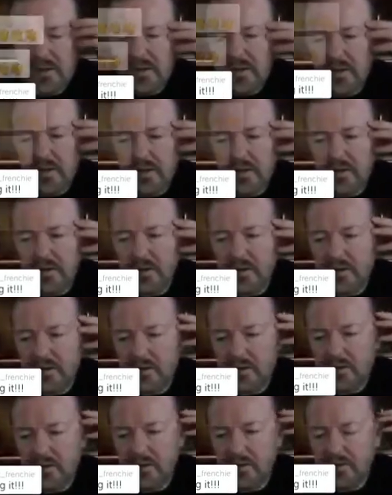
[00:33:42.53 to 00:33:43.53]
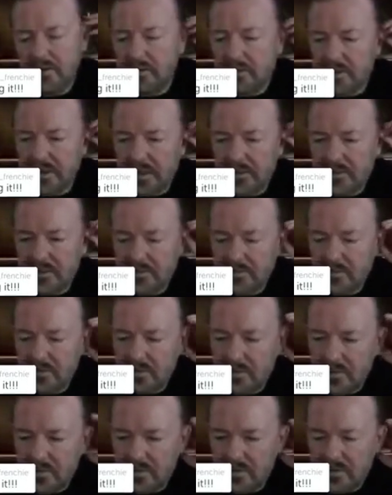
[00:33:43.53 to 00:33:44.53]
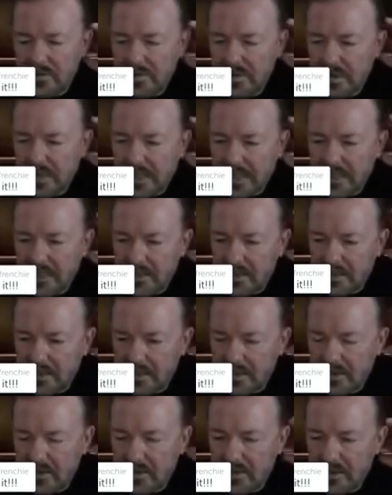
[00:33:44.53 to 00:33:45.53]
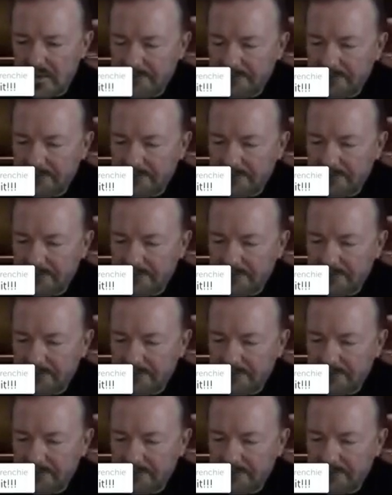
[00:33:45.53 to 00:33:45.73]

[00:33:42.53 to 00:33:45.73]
uh, save some more cats and dogs.